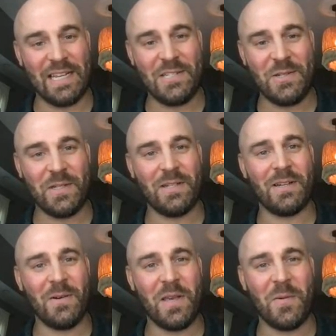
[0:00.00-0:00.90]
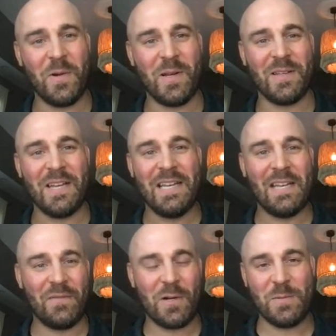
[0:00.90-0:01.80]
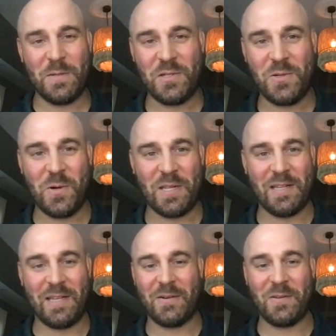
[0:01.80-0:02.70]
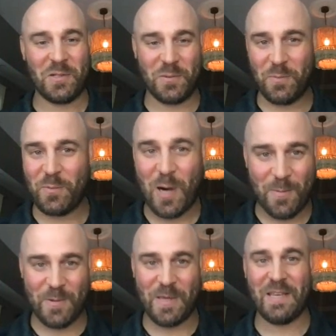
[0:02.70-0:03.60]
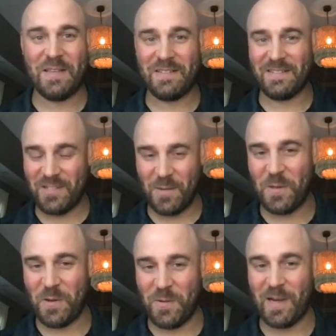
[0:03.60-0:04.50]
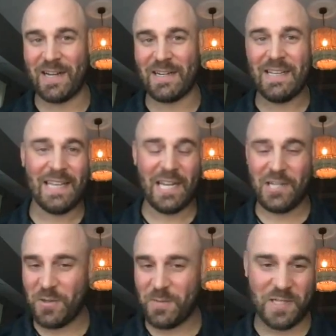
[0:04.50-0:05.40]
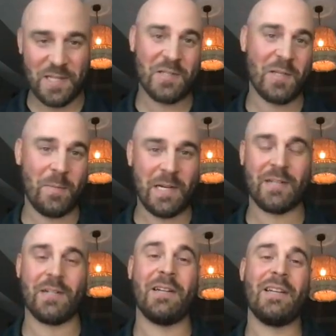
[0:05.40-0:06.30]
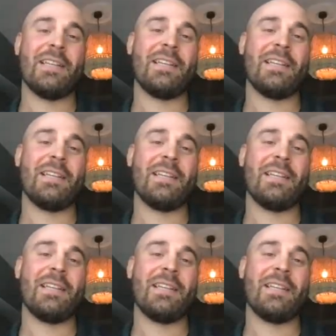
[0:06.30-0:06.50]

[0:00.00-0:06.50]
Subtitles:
getting into it, okay, well, if your husband's snoring that loud, there's probably something going on. He should see a sleep doctor.